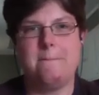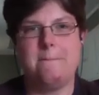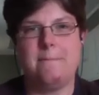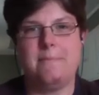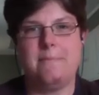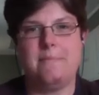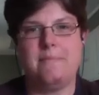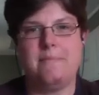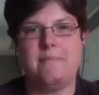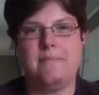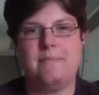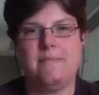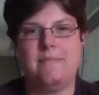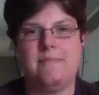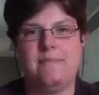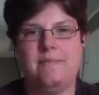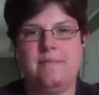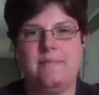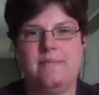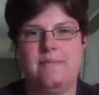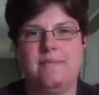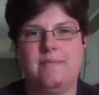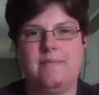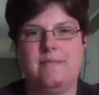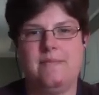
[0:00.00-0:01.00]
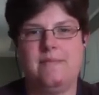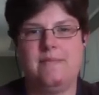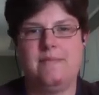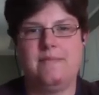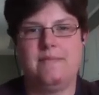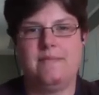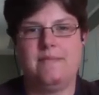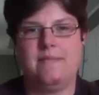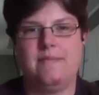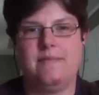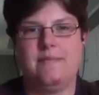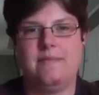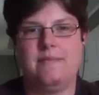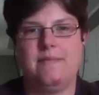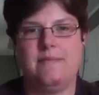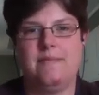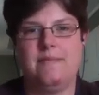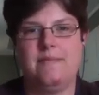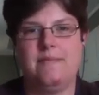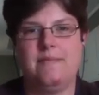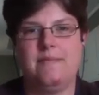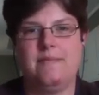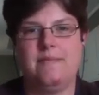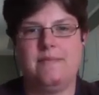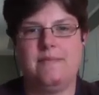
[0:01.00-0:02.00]

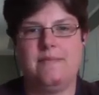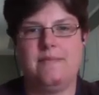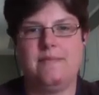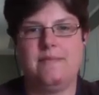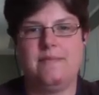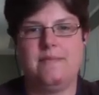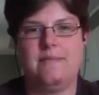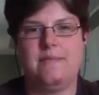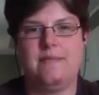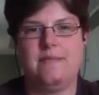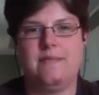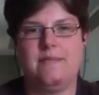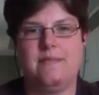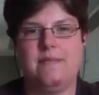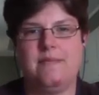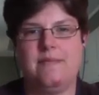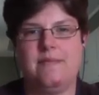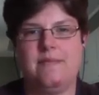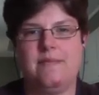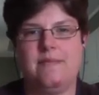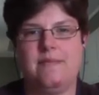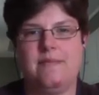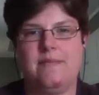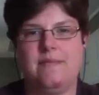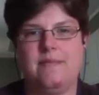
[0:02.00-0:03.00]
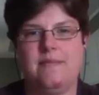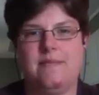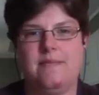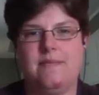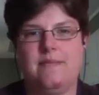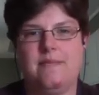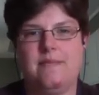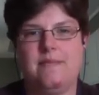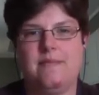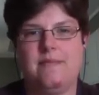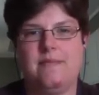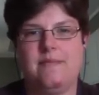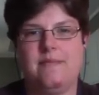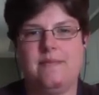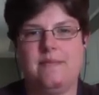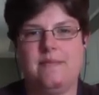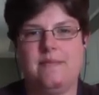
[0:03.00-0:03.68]
(silent)